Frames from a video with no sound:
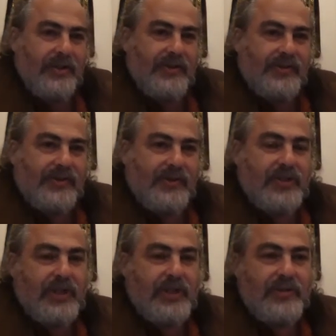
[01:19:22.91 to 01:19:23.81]
So
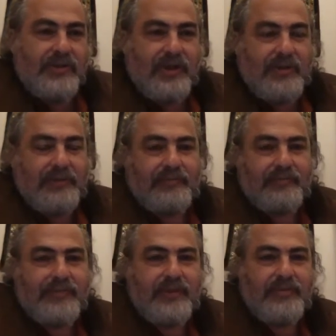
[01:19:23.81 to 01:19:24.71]
shadows,
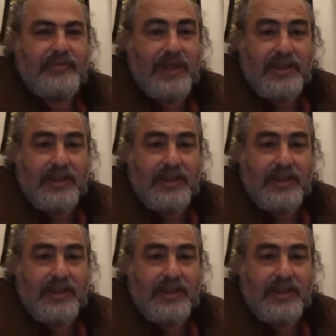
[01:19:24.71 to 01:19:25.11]
many